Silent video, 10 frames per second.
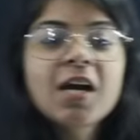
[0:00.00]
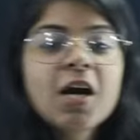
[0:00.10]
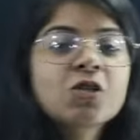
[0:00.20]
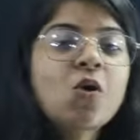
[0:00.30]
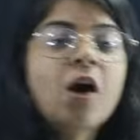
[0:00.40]

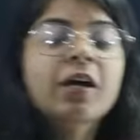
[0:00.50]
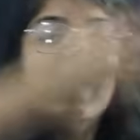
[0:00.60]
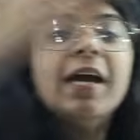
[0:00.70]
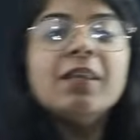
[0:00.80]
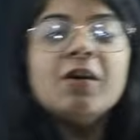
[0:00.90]
So
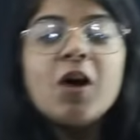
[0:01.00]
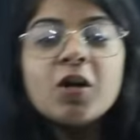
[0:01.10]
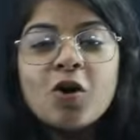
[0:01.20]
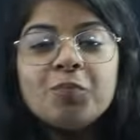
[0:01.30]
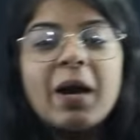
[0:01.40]
again, they work
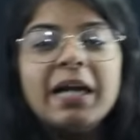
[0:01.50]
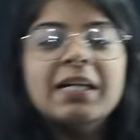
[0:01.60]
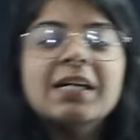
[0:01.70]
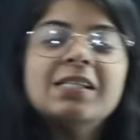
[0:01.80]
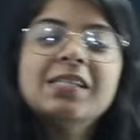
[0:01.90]
on
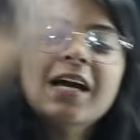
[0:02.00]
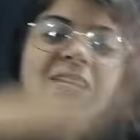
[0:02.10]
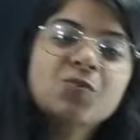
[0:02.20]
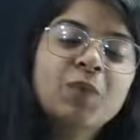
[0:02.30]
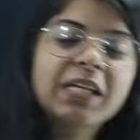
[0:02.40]
particle
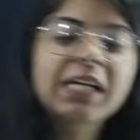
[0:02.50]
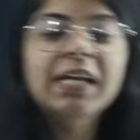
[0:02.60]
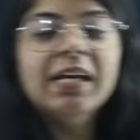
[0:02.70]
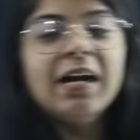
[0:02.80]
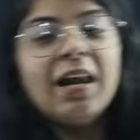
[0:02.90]
size,
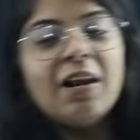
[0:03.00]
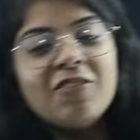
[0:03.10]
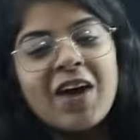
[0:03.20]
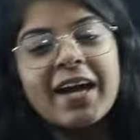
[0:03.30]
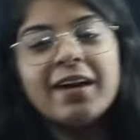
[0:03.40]
material,
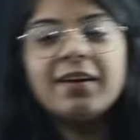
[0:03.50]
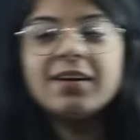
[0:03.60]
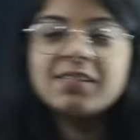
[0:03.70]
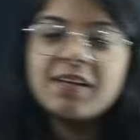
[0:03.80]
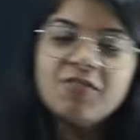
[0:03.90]

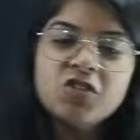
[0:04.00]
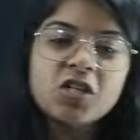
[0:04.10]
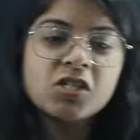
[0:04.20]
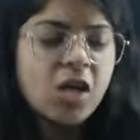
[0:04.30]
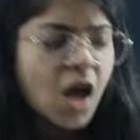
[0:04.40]
virus,
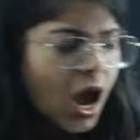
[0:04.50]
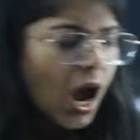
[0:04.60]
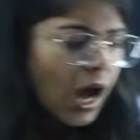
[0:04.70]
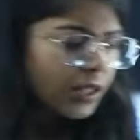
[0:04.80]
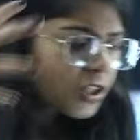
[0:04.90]
efficiency, and
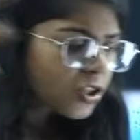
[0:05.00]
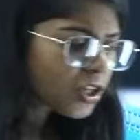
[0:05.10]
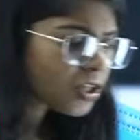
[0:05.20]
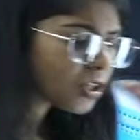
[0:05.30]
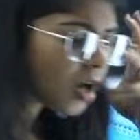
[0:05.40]
it's
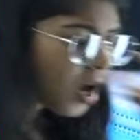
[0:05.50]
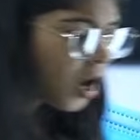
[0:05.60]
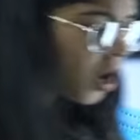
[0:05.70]
just a